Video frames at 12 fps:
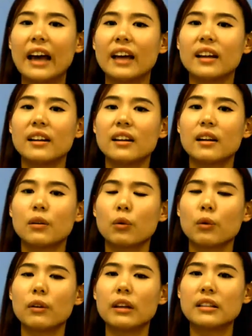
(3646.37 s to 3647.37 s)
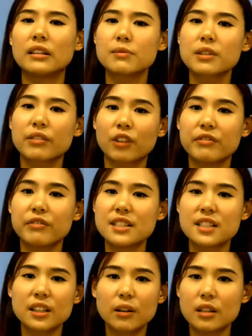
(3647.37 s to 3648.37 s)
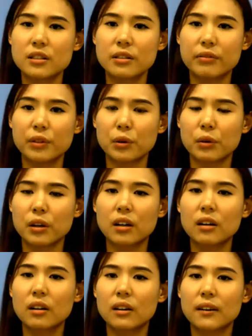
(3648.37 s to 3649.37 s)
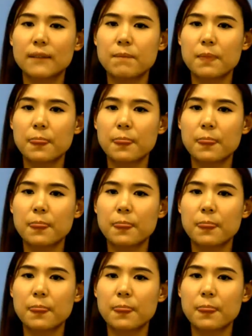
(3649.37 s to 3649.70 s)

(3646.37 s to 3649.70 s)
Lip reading: And in terms of convincing your interviewer,